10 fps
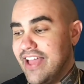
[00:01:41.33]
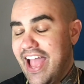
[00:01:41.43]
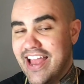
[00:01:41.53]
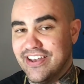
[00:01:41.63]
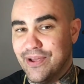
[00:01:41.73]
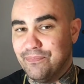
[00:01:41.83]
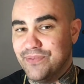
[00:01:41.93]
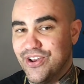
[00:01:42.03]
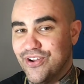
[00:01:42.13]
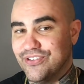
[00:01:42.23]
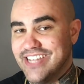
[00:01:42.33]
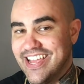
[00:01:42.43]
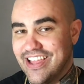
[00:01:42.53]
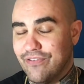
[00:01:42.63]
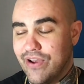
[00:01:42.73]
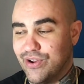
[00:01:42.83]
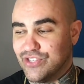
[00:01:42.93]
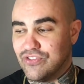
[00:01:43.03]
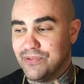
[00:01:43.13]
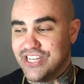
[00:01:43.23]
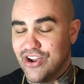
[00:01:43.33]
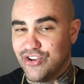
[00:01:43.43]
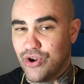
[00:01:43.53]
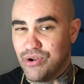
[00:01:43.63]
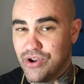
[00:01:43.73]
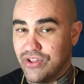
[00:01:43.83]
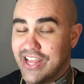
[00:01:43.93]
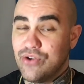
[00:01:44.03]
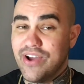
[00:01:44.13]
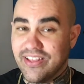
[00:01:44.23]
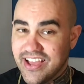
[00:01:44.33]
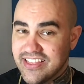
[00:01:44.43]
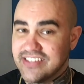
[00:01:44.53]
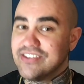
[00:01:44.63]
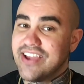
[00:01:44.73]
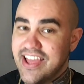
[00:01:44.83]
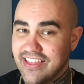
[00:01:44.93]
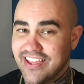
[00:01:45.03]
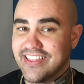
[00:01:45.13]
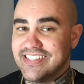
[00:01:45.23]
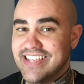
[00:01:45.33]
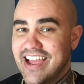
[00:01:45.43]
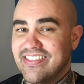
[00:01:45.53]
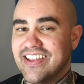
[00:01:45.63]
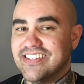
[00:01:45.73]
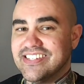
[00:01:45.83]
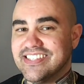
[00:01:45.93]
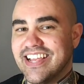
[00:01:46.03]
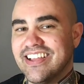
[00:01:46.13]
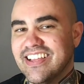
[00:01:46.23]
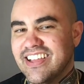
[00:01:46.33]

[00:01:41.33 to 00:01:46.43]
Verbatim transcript: end up, you know, taking a fragrance from a territory where you're like, oh, I like this, okay, I like this, yeah, and then it's just like,